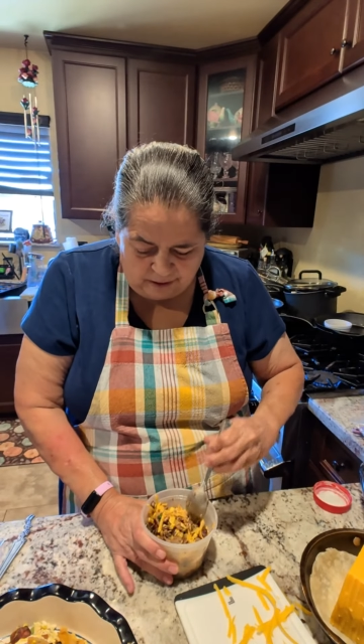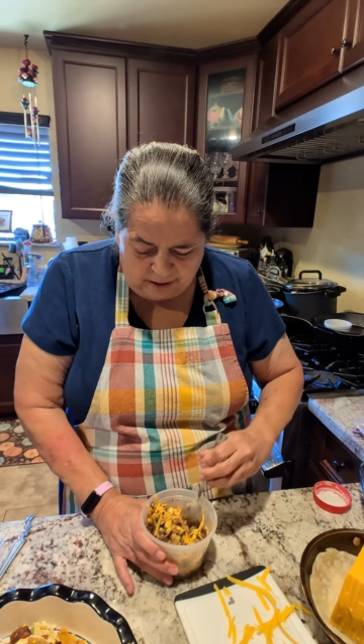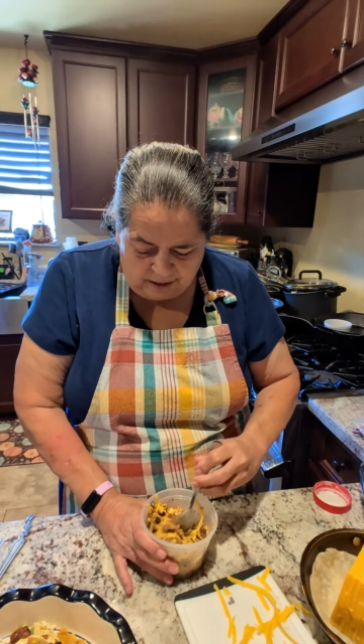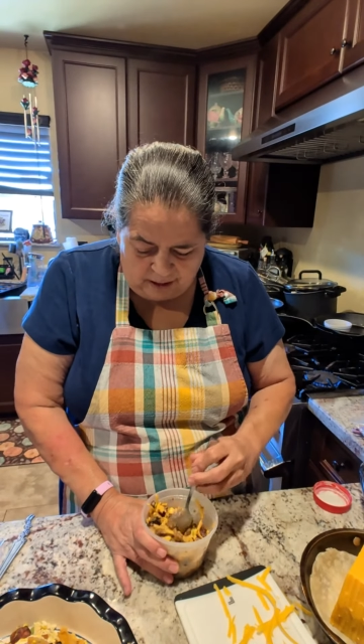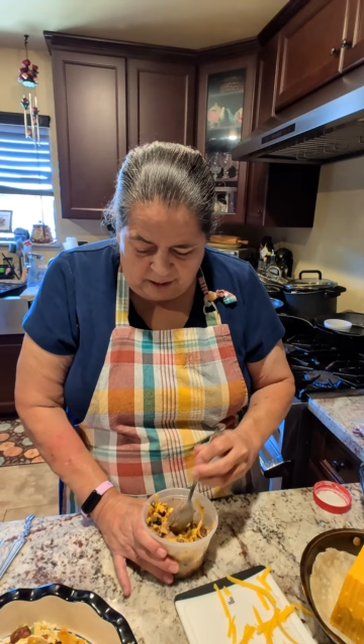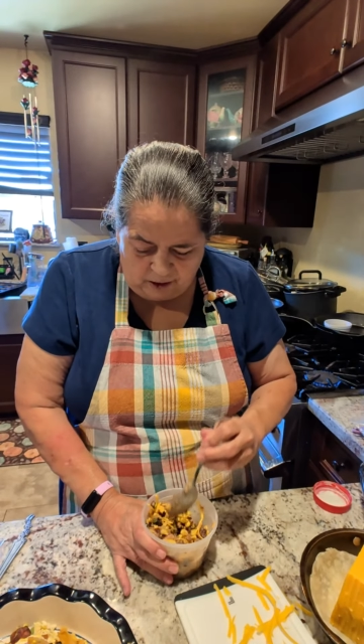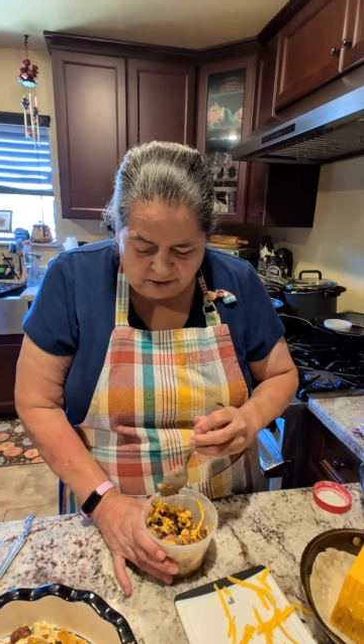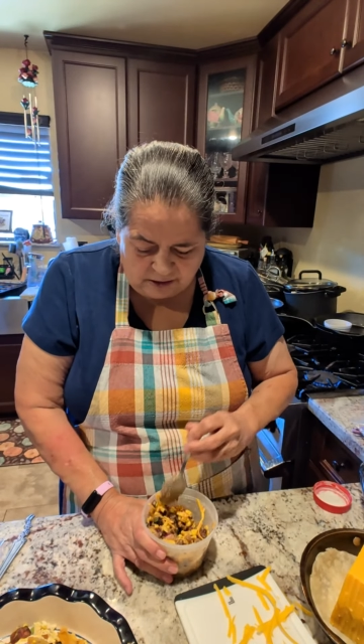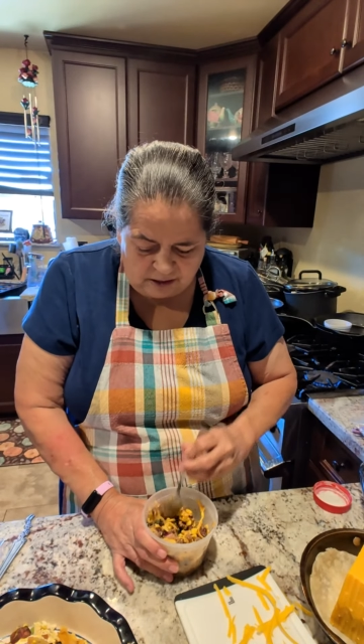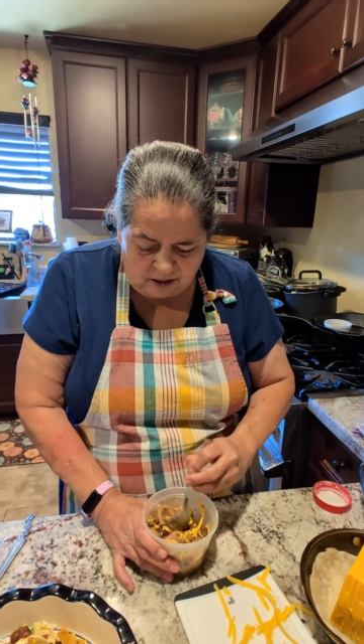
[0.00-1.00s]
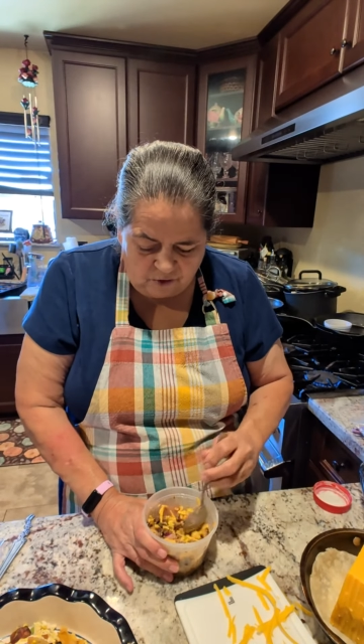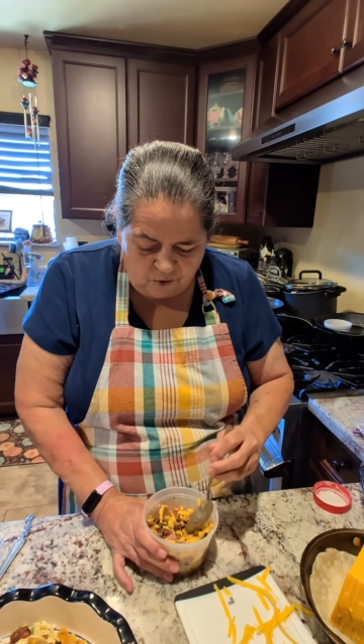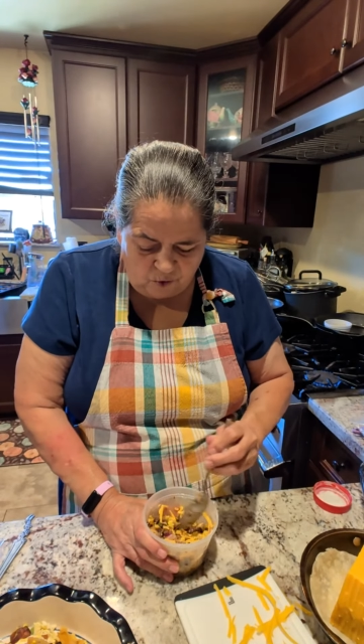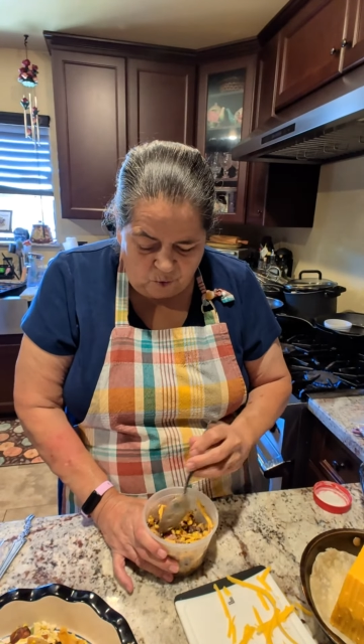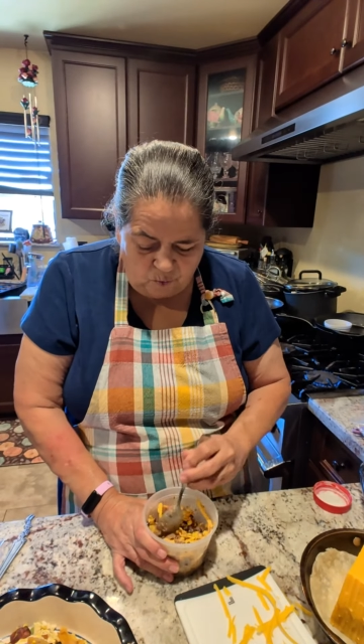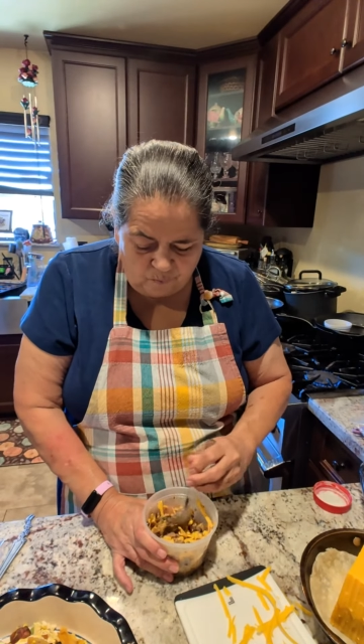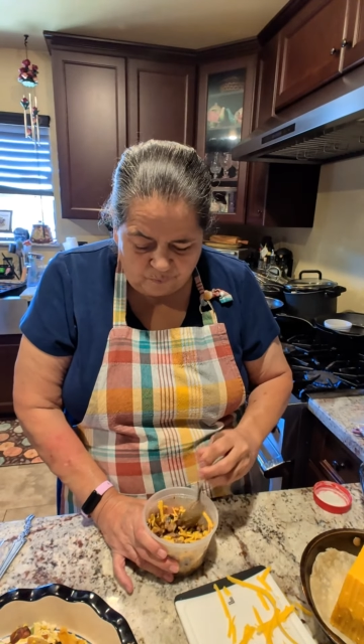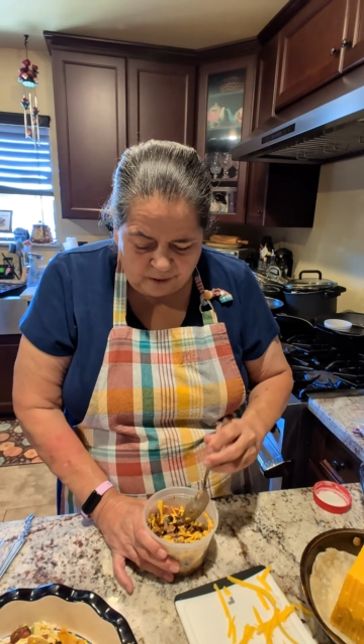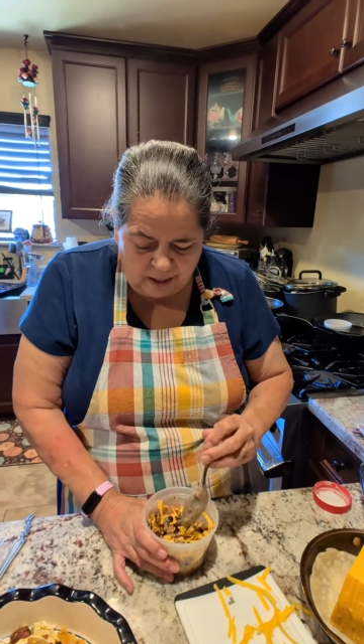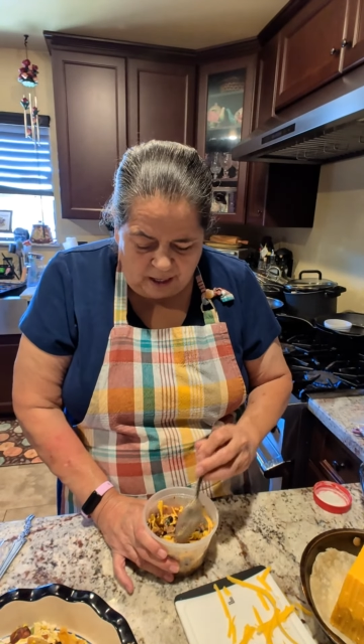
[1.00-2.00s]
and a little cilantro.
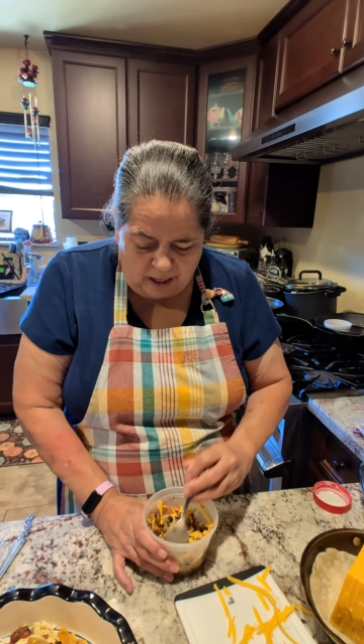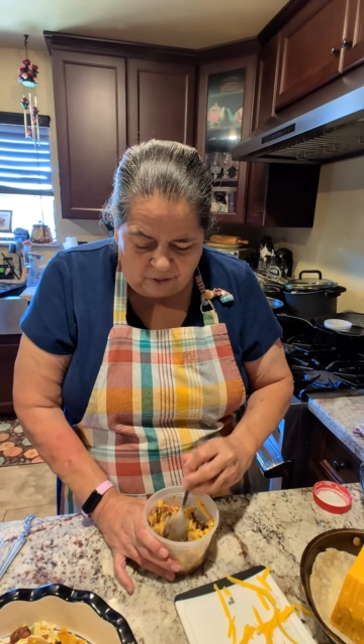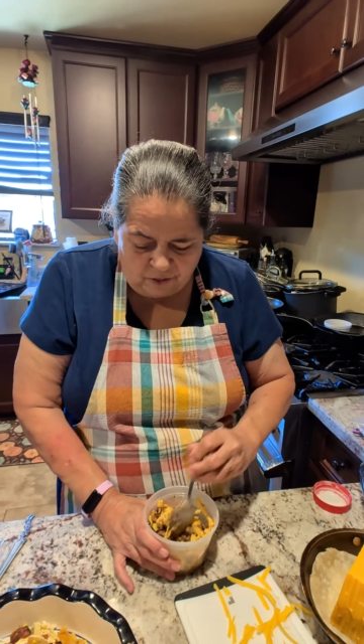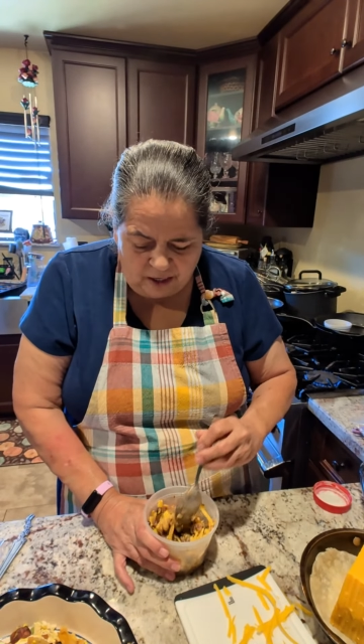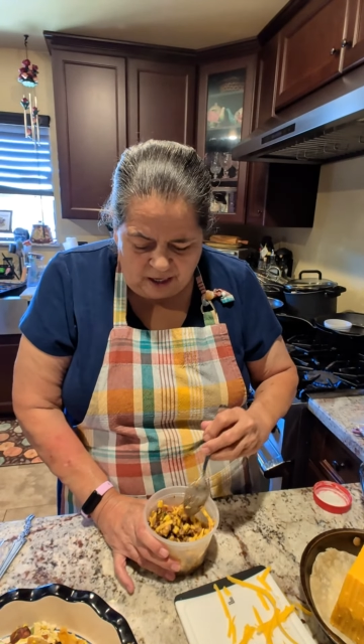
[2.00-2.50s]
I think